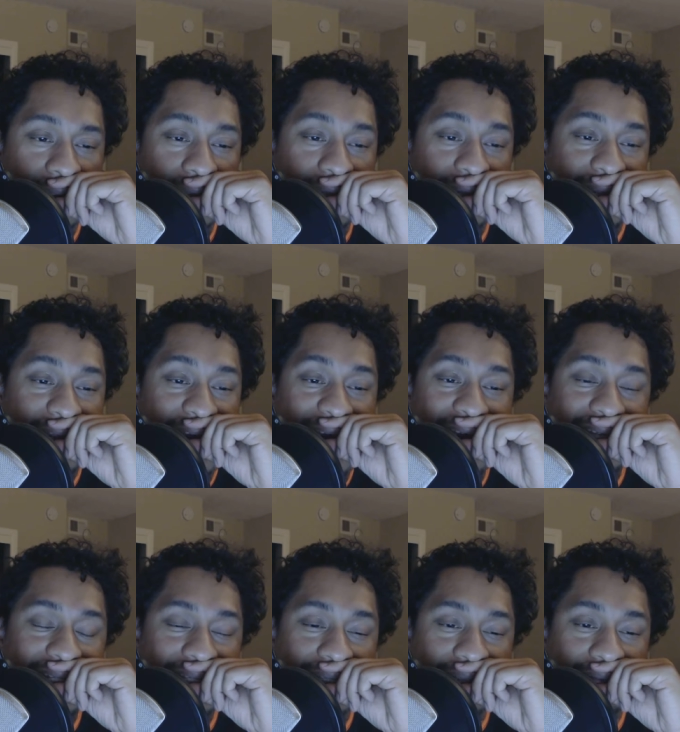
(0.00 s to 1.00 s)
The
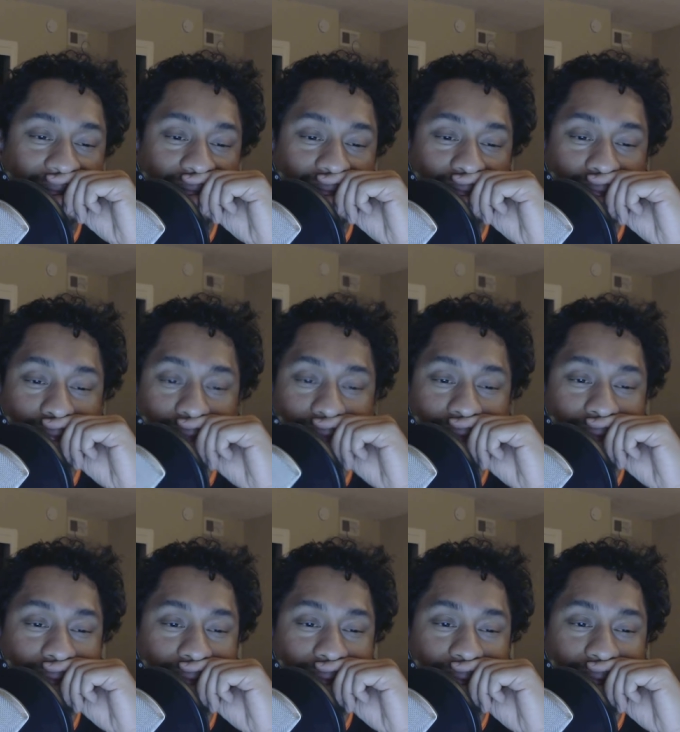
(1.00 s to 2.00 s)
last
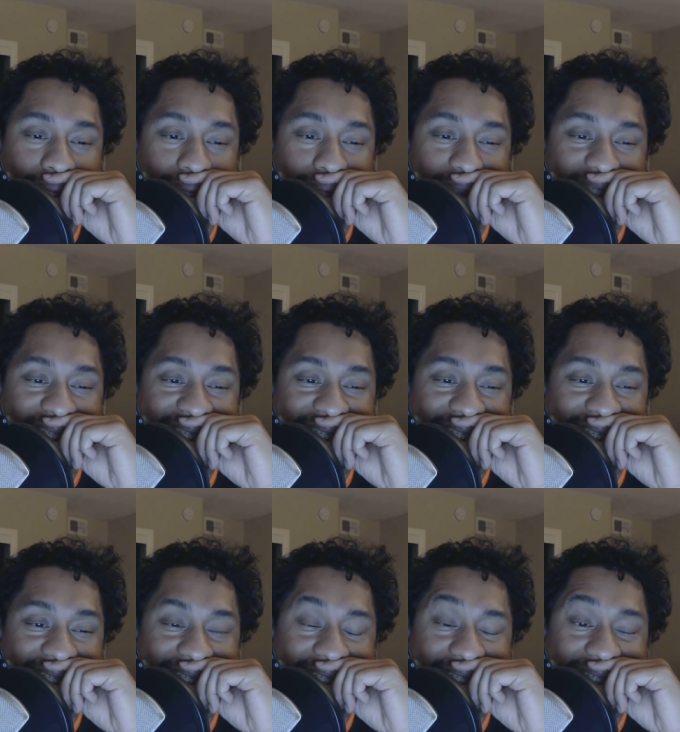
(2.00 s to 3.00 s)

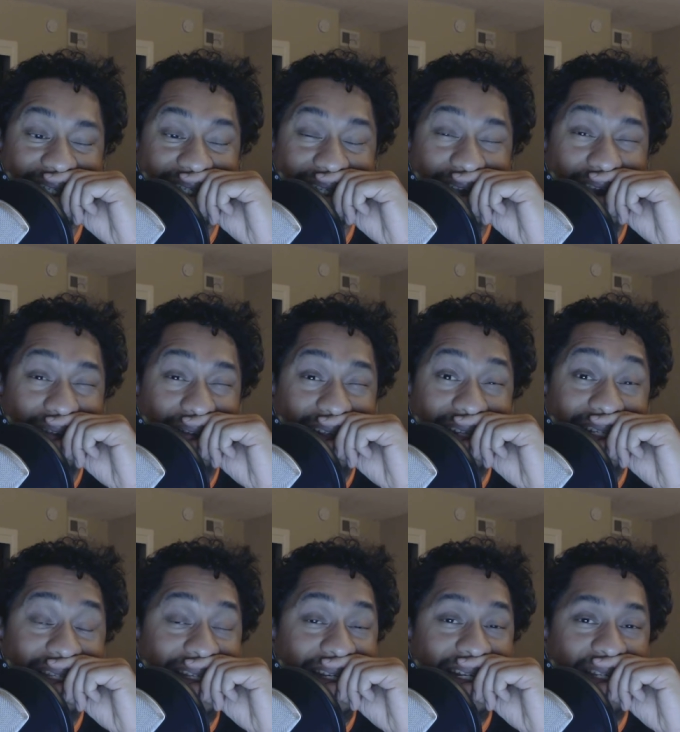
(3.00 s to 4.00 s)
seven,
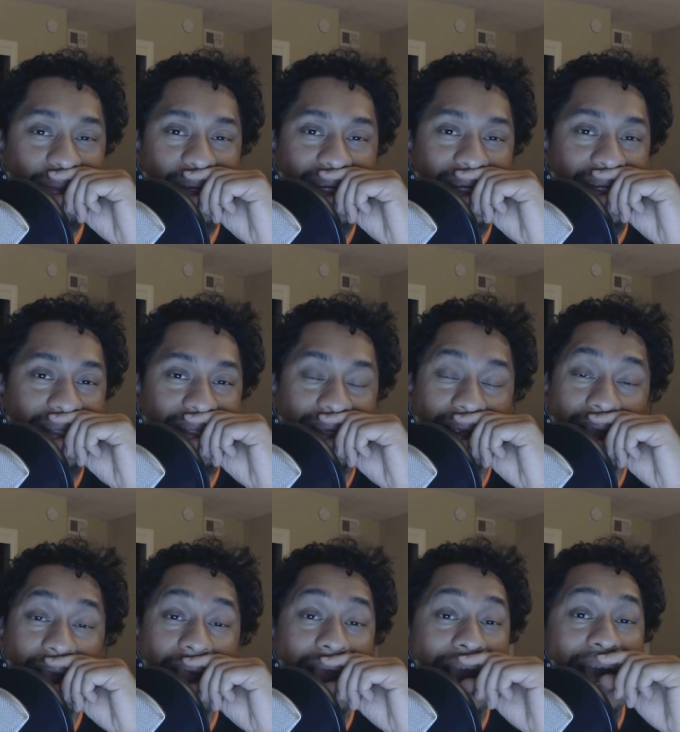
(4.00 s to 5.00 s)
six minutes
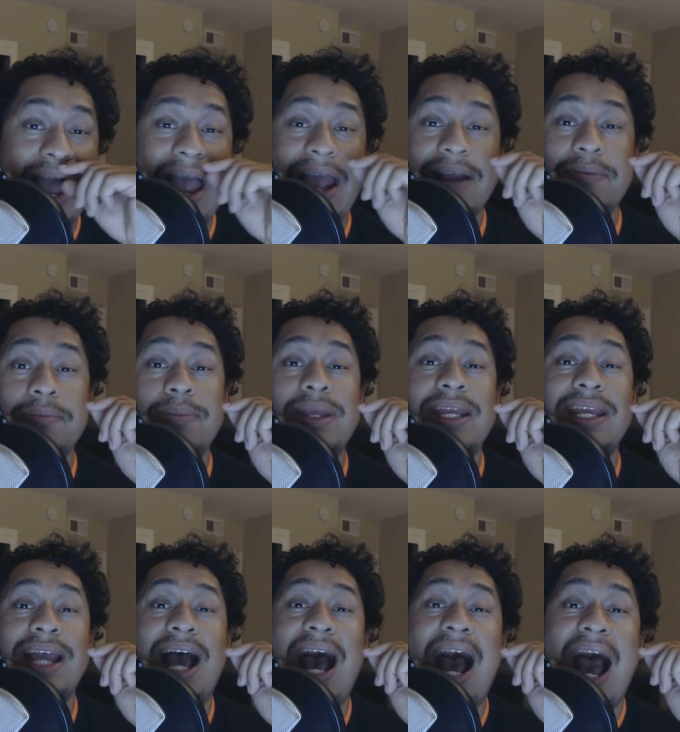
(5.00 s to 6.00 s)
had
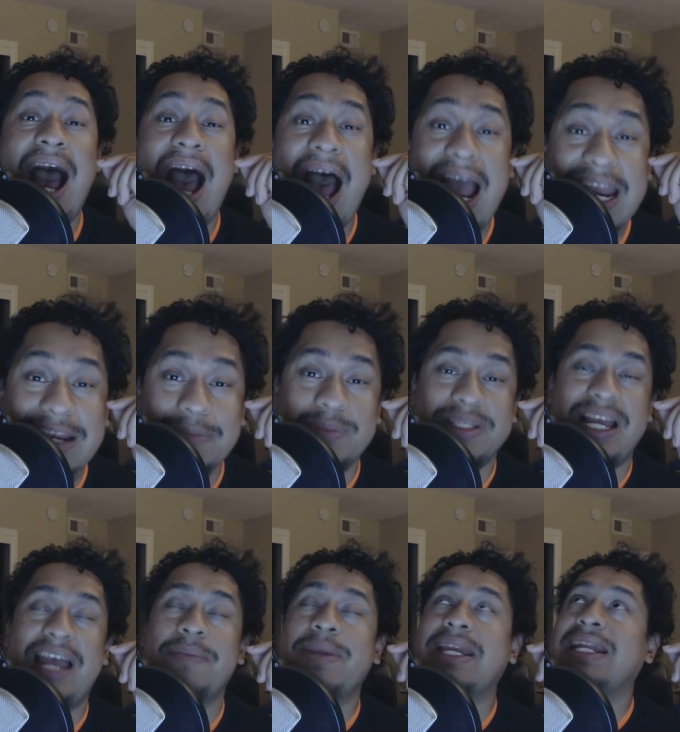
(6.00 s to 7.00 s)
me hyped.
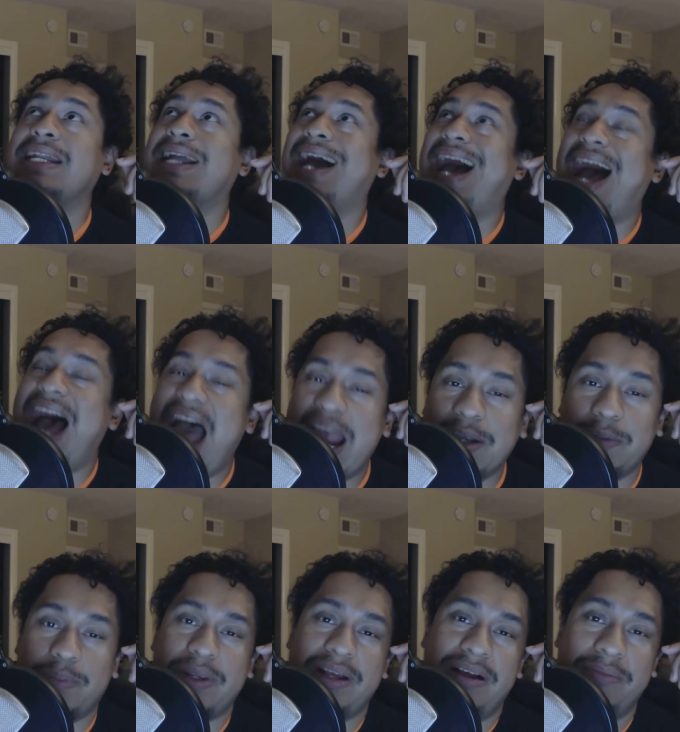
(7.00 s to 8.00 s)
I mean,
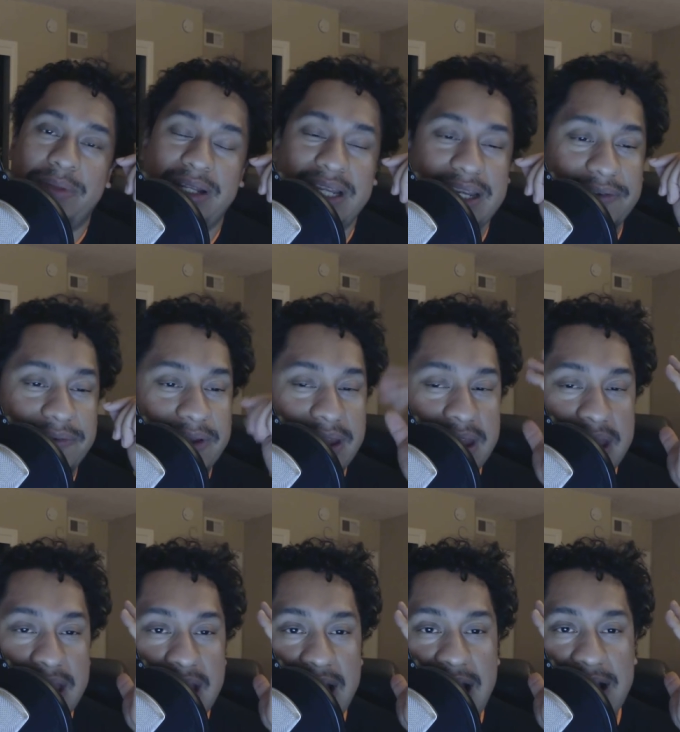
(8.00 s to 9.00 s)
hyped beyond belief.
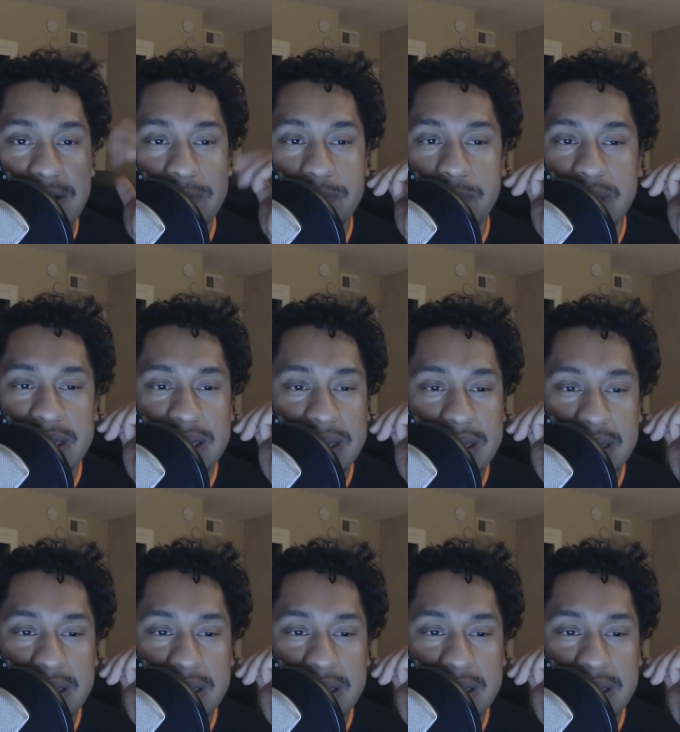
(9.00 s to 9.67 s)
Um,